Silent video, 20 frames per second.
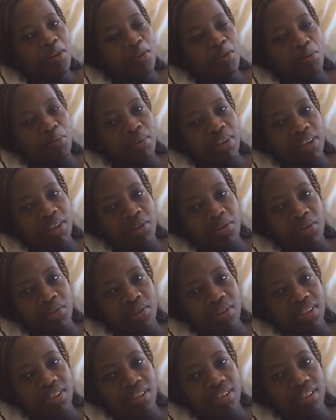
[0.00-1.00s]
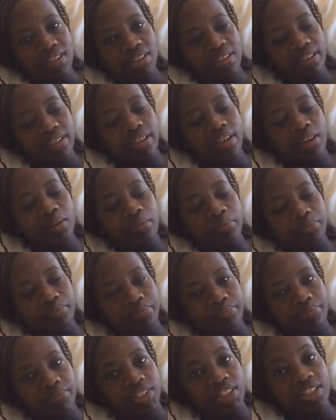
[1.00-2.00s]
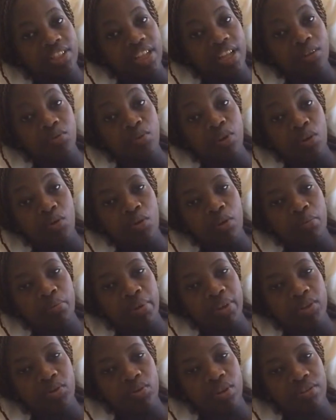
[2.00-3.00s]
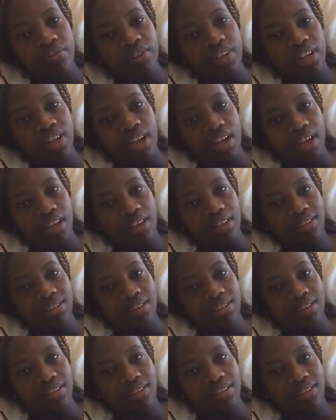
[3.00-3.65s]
Oh my God. This that we are going back to Africa.